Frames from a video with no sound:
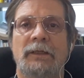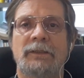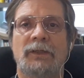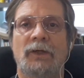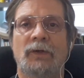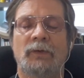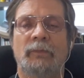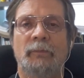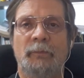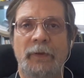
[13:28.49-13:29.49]
So
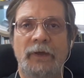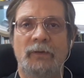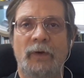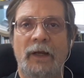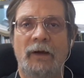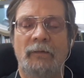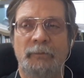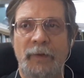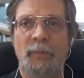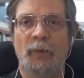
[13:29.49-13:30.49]
be aware
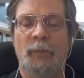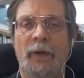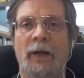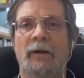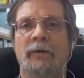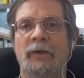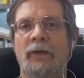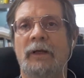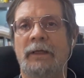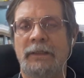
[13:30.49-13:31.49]
and be prepared. You're
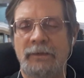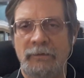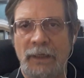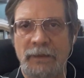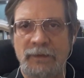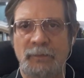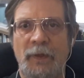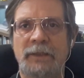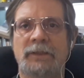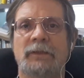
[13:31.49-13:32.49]
going to need 2,000
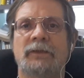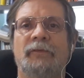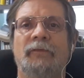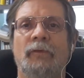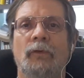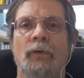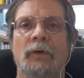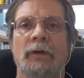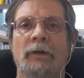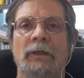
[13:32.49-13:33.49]
pesos
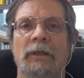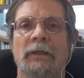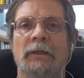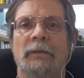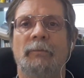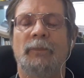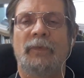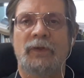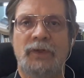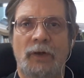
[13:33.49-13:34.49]
for
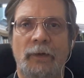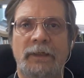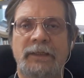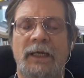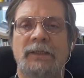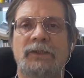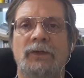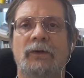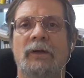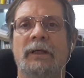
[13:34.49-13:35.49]
the TOEIC test.
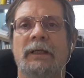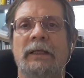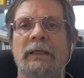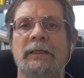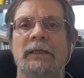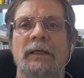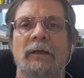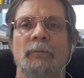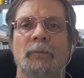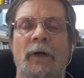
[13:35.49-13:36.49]
You're going to need
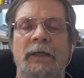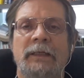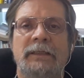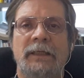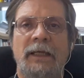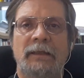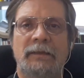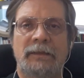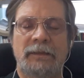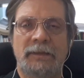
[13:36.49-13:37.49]
money to get
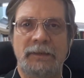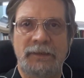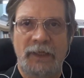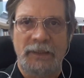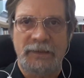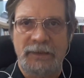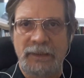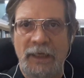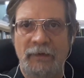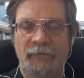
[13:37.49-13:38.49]
the CHED
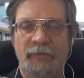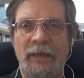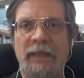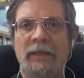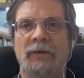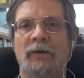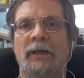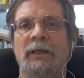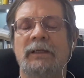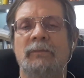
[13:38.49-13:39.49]
CAV. You're
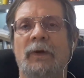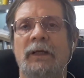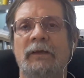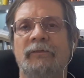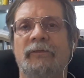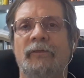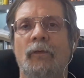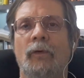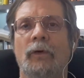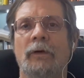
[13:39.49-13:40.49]
going to need money
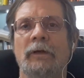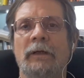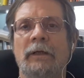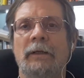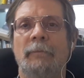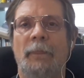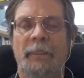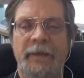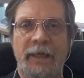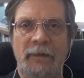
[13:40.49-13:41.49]
for
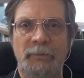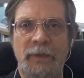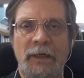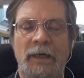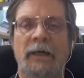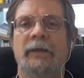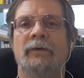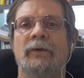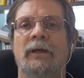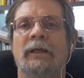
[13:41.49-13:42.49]
the NBI.
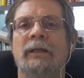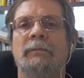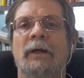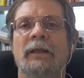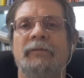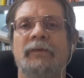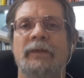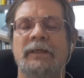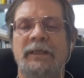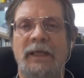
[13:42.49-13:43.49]
You're going to need money for
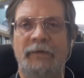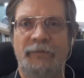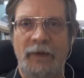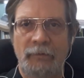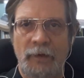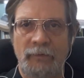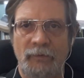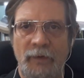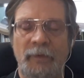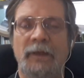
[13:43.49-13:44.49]
the DFA red
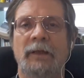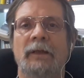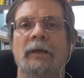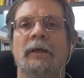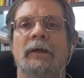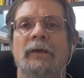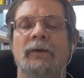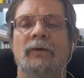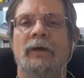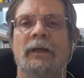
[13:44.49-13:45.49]
ribbon.
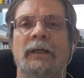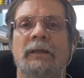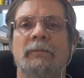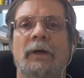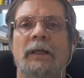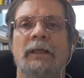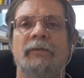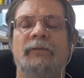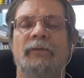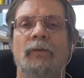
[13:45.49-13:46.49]
You're going to need money
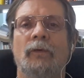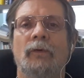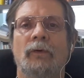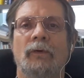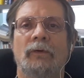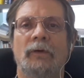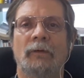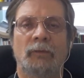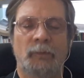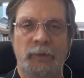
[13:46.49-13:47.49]
for
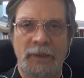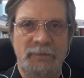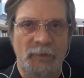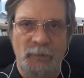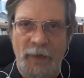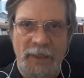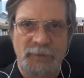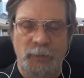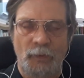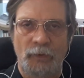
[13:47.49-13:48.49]
a replacement
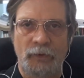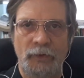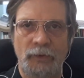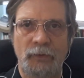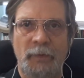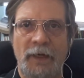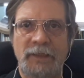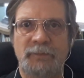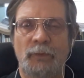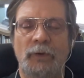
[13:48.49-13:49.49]
passport or your new
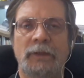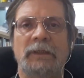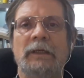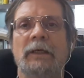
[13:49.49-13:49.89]
passport.